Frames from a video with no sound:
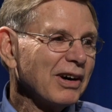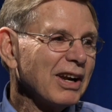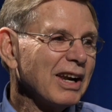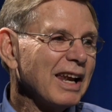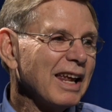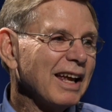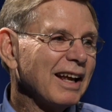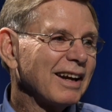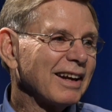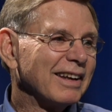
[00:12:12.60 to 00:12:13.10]
in
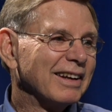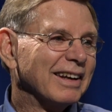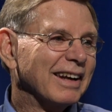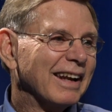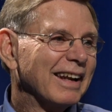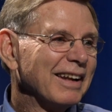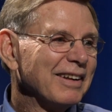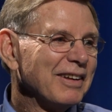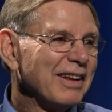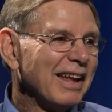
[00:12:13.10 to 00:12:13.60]
England.
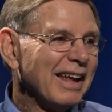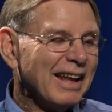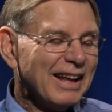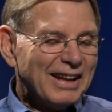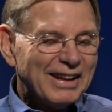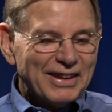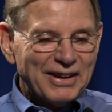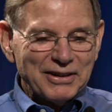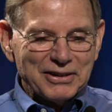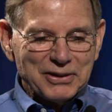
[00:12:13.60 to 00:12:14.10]

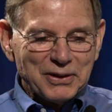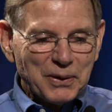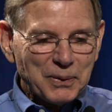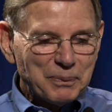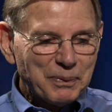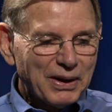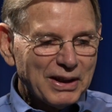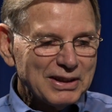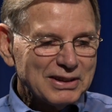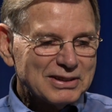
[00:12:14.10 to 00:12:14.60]
There's no
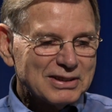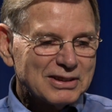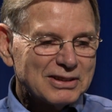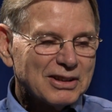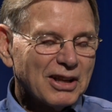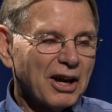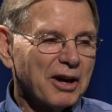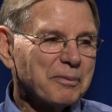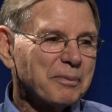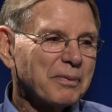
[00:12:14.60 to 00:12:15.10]
place to stop.